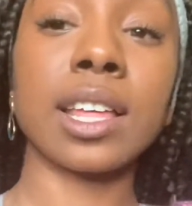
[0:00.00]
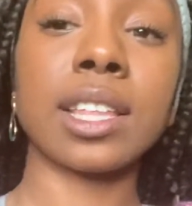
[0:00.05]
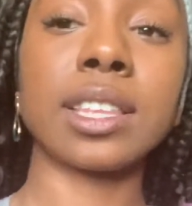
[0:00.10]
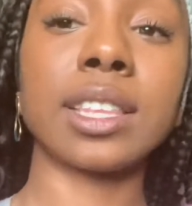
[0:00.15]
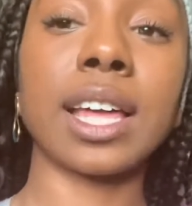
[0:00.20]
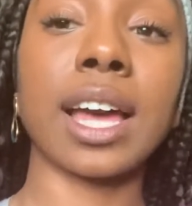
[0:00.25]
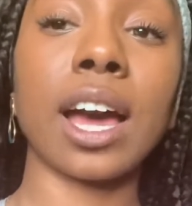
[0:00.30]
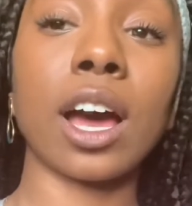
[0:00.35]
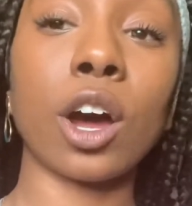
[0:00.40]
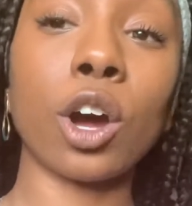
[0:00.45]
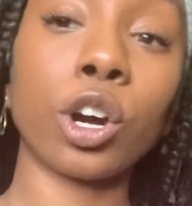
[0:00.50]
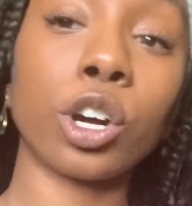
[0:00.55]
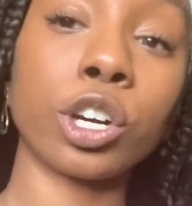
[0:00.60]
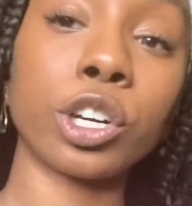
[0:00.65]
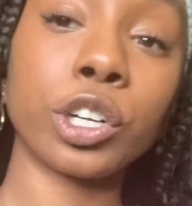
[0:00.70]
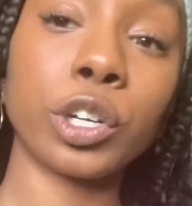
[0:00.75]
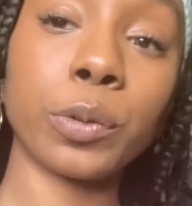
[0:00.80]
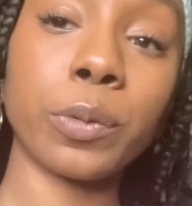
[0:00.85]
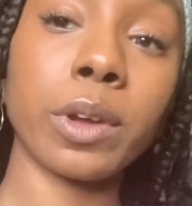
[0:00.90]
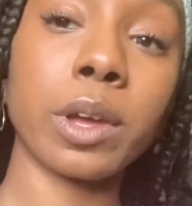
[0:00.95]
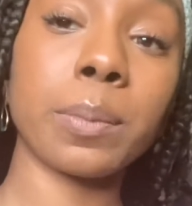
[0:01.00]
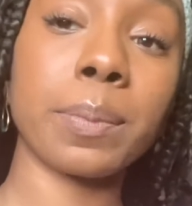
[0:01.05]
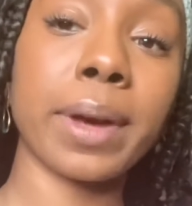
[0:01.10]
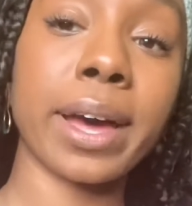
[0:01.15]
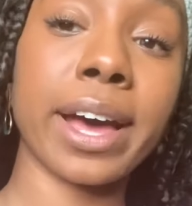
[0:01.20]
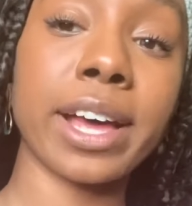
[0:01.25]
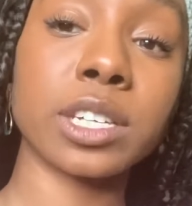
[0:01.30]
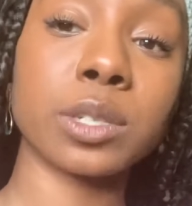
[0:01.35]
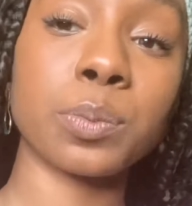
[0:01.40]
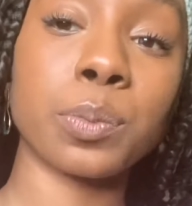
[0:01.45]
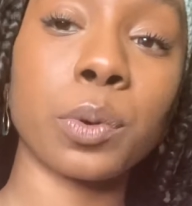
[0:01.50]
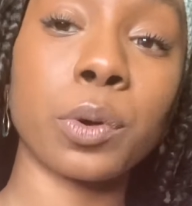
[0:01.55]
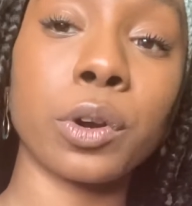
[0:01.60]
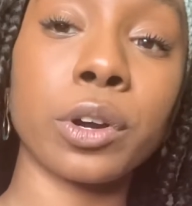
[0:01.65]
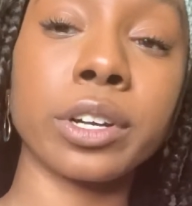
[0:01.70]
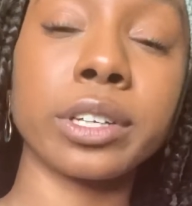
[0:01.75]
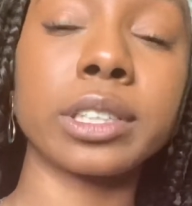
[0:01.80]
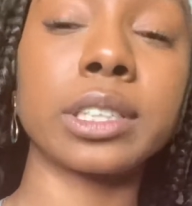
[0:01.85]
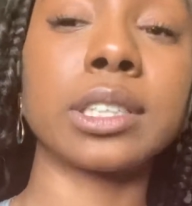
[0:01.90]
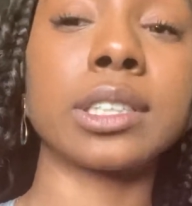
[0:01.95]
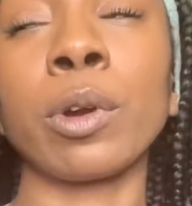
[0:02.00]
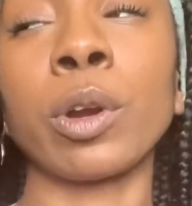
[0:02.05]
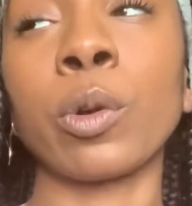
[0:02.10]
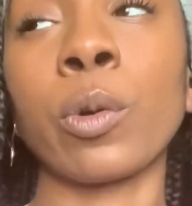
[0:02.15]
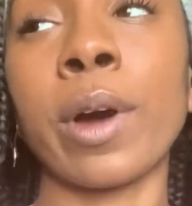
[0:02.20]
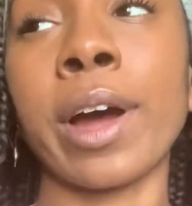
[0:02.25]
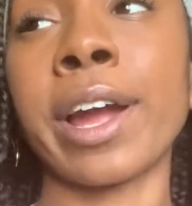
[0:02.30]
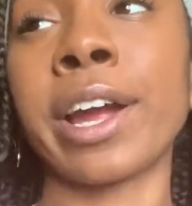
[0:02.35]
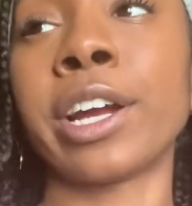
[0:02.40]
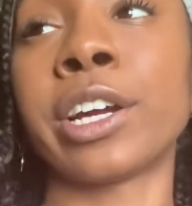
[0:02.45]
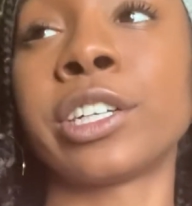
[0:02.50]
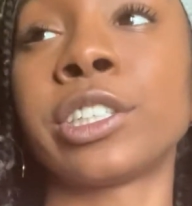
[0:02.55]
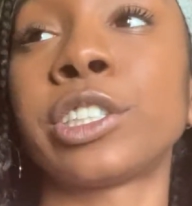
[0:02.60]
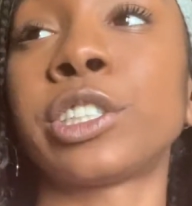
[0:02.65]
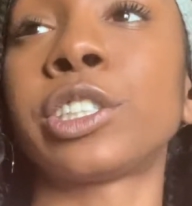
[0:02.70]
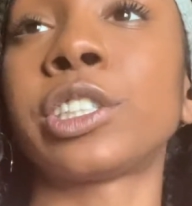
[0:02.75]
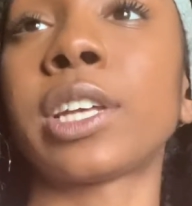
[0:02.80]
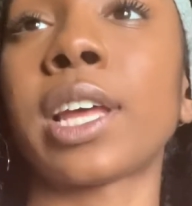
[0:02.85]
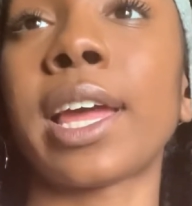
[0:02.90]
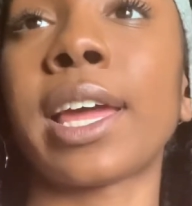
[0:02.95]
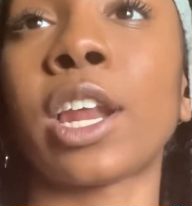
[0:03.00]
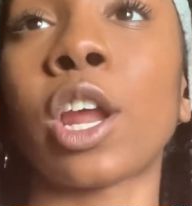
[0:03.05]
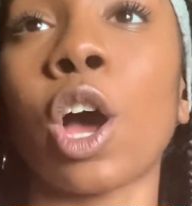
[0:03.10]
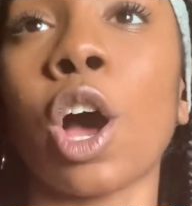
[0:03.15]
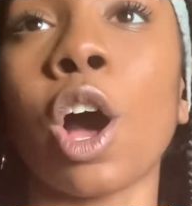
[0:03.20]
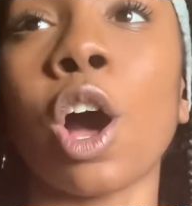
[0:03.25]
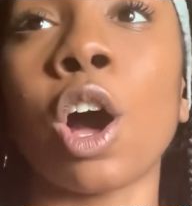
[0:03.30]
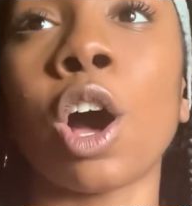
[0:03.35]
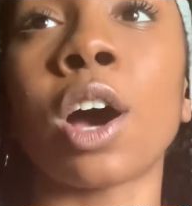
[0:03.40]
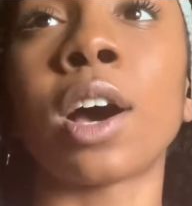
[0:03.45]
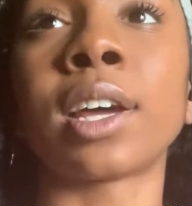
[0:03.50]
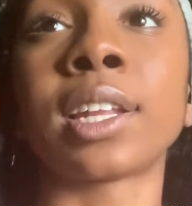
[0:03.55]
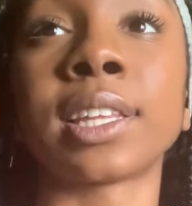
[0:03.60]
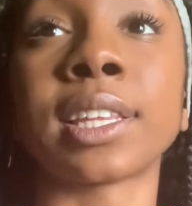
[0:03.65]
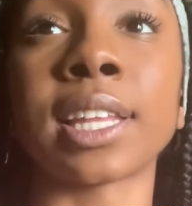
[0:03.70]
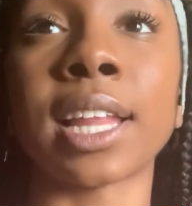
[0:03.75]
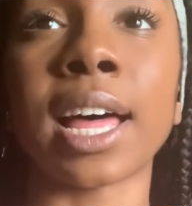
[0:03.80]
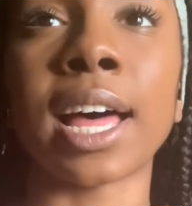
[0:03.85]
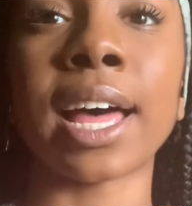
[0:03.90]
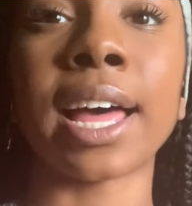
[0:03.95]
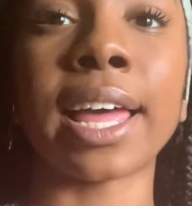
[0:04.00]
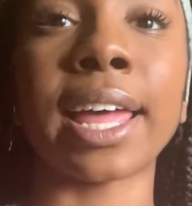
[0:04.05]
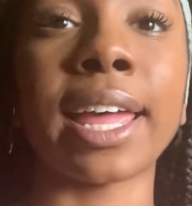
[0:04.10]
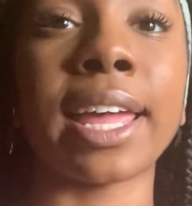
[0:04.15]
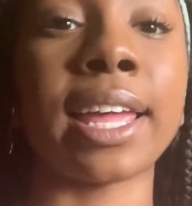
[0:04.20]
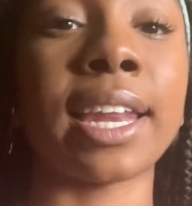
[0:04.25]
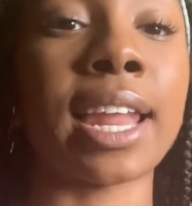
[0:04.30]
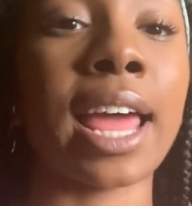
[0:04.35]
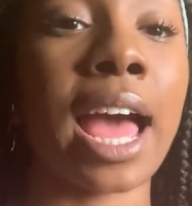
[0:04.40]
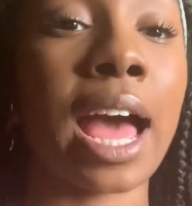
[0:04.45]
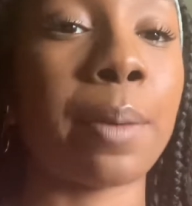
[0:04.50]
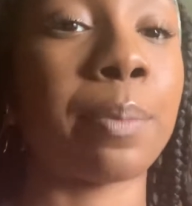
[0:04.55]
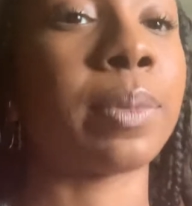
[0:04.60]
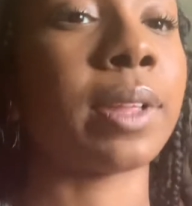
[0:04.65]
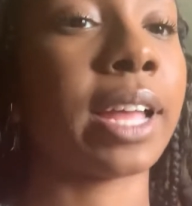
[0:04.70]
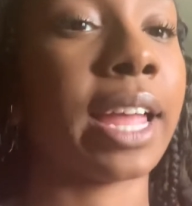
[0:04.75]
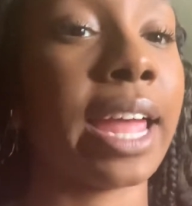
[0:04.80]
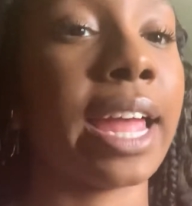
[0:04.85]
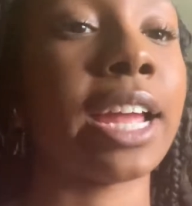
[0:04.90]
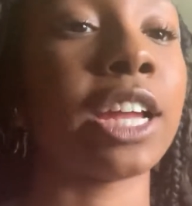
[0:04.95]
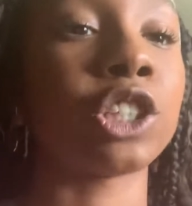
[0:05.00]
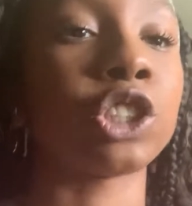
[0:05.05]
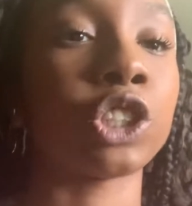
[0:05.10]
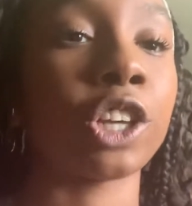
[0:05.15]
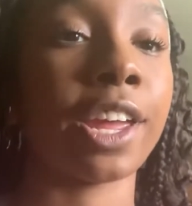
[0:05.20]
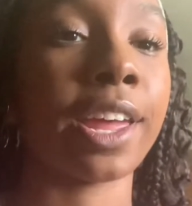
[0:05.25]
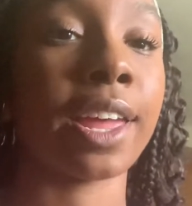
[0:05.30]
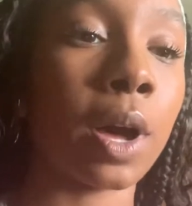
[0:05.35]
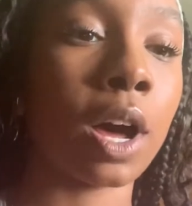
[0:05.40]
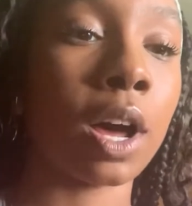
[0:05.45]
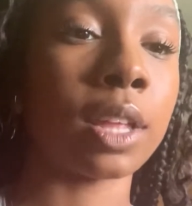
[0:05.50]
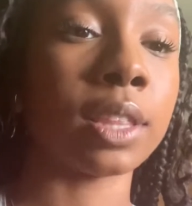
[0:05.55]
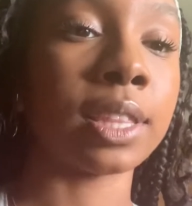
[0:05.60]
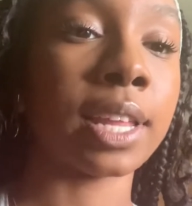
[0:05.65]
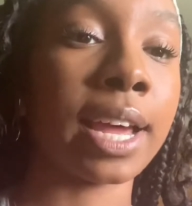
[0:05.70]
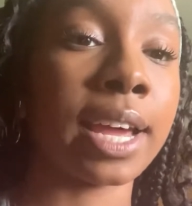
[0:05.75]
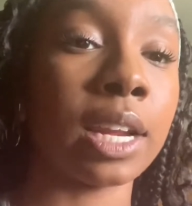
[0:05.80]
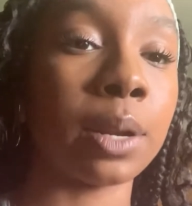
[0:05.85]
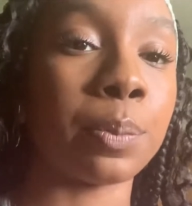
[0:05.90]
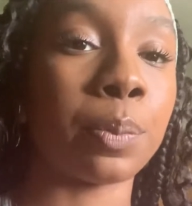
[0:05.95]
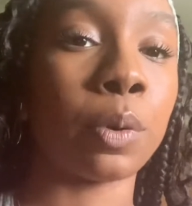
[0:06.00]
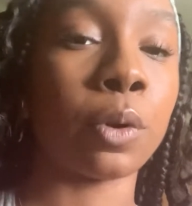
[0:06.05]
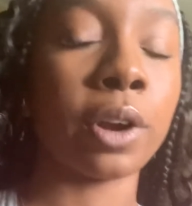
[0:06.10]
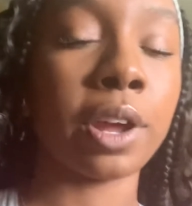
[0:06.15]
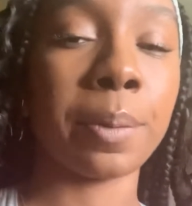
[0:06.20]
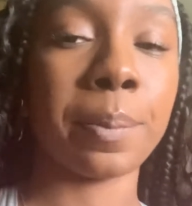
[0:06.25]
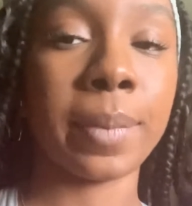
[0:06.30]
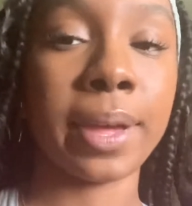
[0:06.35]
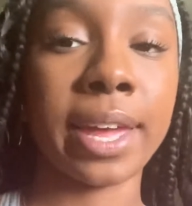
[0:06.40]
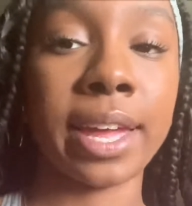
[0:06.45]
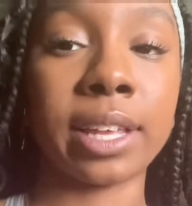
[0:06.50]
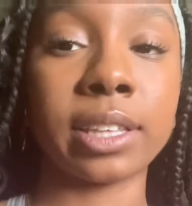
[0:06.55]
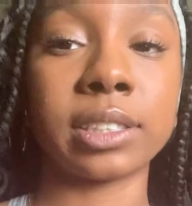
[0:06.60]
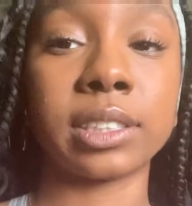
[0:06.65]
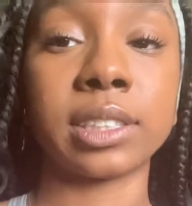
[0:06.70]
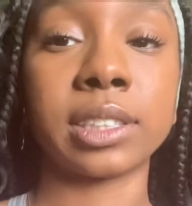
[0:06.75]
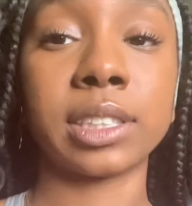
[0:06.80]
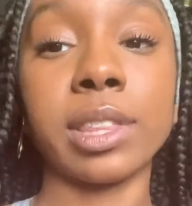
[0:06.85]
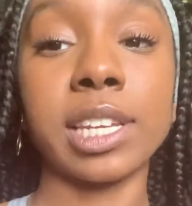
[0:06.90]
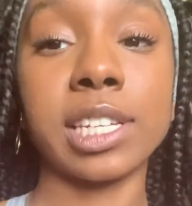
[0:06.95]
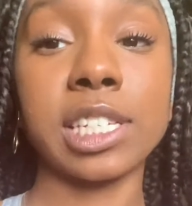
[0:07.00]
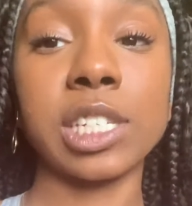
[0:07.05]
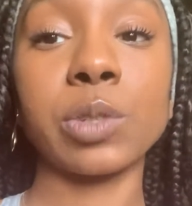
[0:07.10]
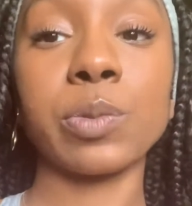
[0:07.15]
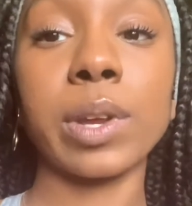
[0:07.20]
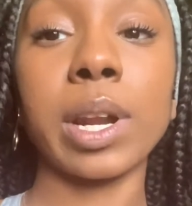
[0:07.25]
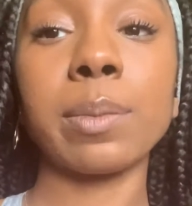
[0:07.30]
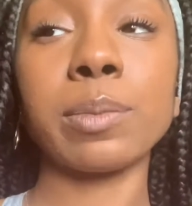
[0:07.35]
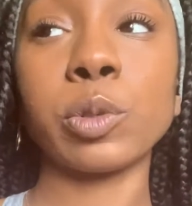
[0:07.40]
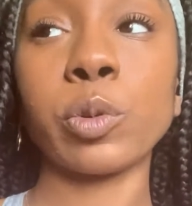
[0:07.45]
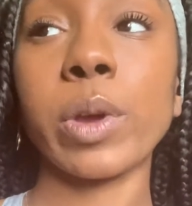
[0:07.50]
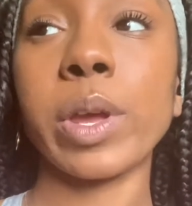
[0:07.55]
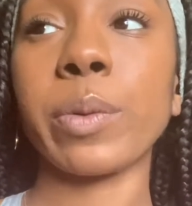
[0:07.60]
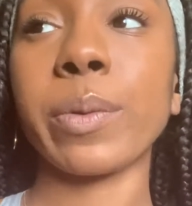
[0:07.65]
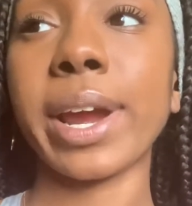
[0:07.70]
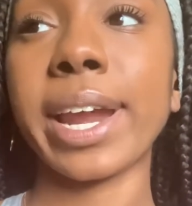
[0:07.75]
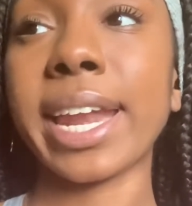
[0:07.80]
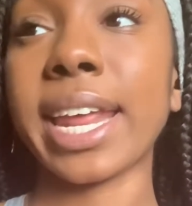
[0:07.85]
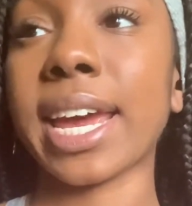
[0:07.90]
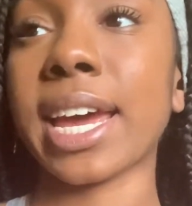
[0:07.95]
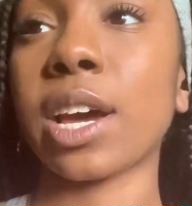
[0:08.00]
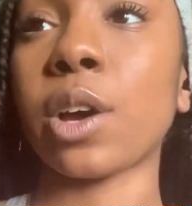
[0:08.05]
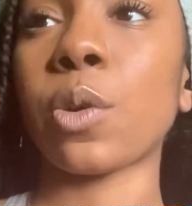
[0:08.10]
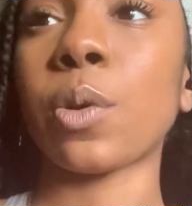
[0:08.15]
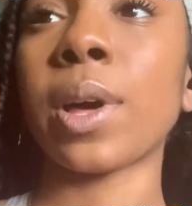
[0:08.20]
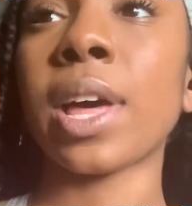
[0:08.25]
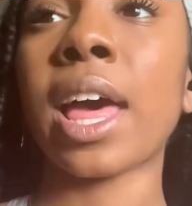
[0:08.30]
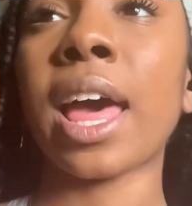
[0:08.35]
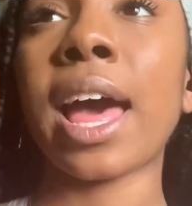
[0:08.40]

that are doing passports requires an online application, online appointment. This is what I'm doing right now.